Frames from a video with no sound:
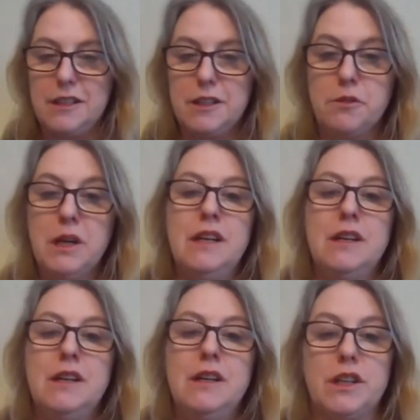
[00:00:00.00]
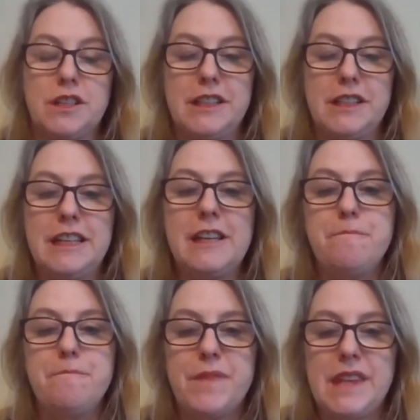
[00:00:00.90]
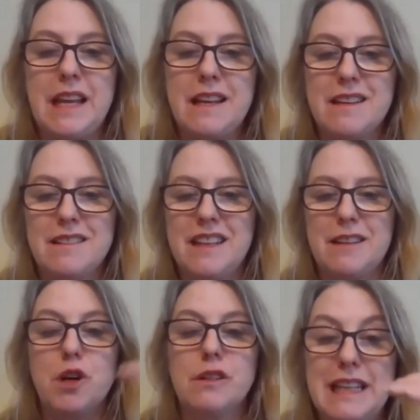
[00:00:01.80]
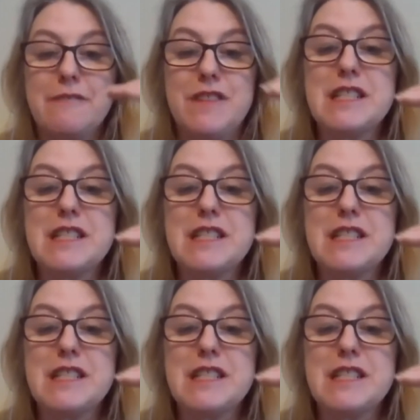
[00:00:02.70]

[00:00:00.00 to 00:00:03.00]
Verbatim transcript: you know, what are the the you know the rung,